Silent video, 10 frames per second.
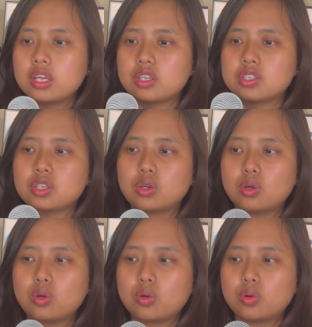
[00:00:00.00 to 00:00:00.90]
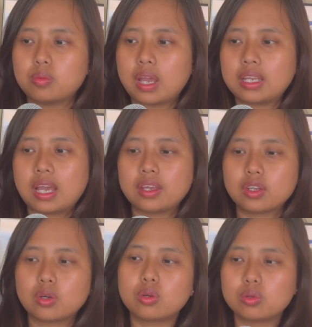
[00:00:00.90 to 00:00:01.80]
So, and I
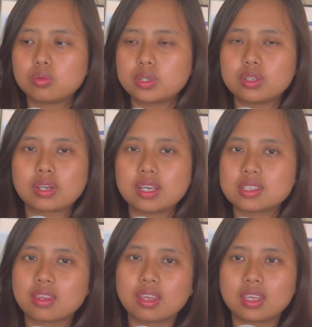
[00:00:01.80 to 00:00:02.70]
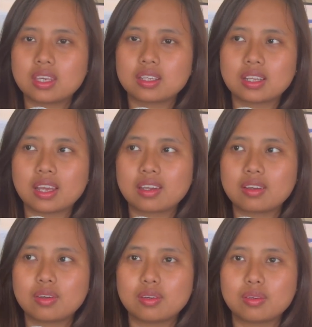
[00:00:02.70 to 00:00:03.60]
know what you guys are thinking, like,
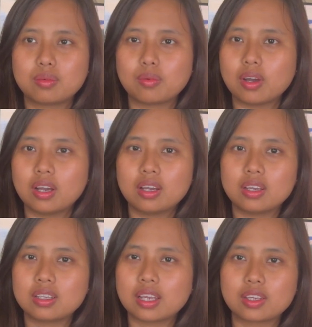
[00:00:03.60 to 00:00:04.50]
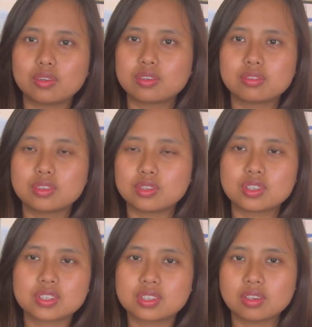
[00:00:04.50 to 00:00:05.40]
what, like, you're
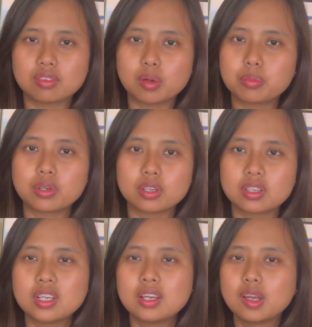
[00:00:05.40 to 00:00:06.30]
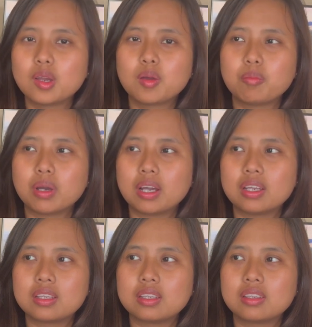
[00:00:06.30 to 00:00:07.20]
just a developer.
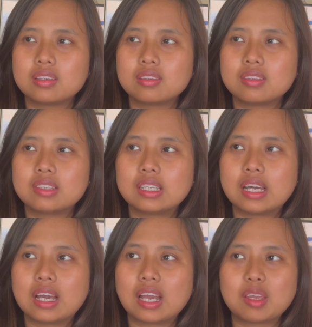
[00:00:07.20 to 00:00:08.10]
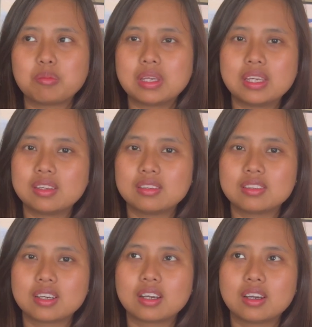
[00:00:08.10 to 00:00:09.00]
But I
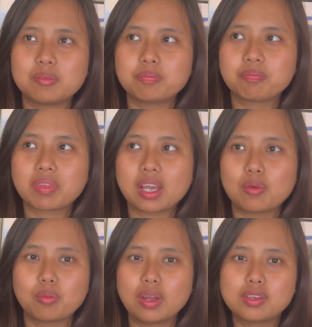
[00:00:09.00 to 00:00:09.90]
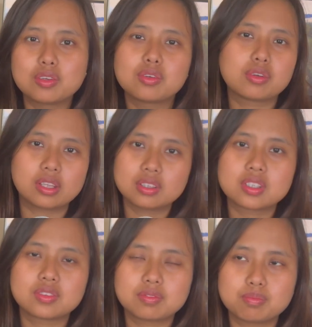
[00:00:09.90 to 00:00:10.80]
mean, I wanted to try
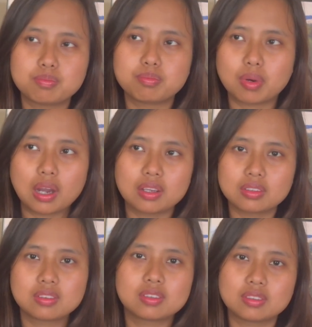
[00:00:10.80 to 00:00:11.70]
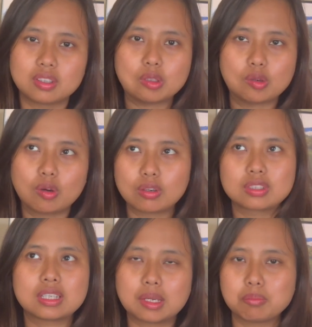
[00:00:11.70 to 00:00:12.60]
this part a long
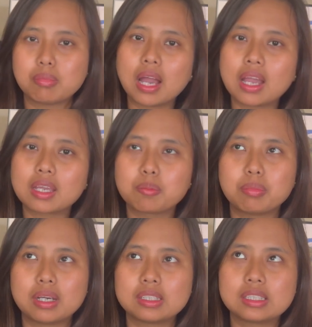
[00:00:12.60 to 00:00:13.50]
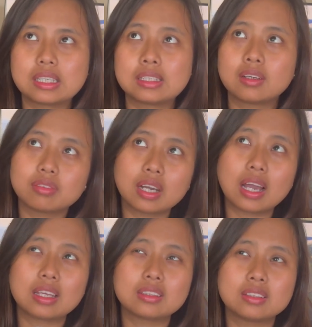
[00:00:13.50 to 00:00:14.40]
time back, but I never
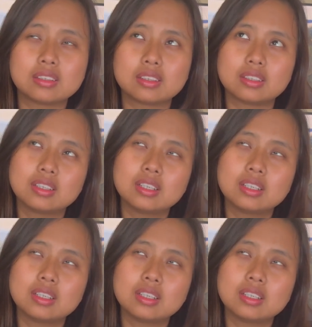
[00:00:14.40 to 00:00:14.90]
had the